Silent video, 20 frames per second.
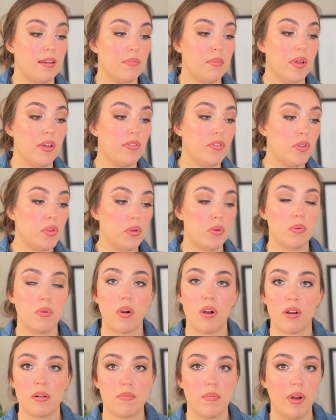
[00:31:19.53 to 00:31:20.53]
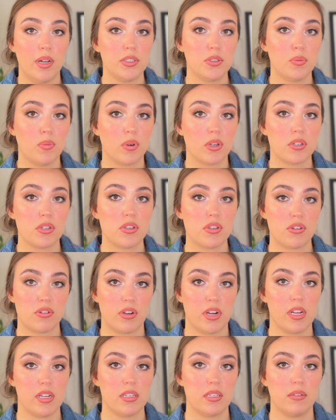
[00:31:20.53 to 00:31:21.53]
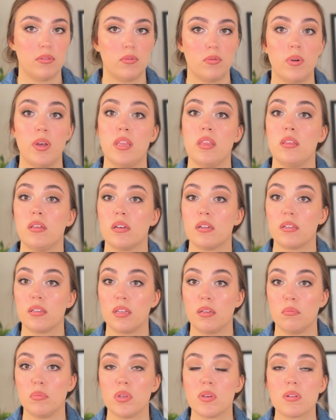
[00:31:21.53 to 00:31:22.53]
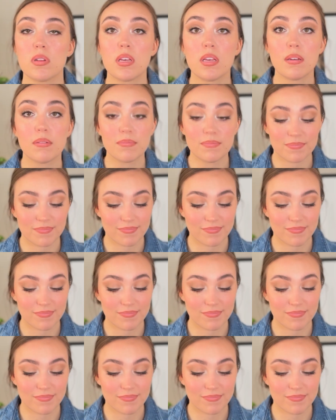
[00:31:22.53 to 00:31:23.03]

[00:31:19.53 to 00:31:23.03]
If you are much more strict with clean beauty,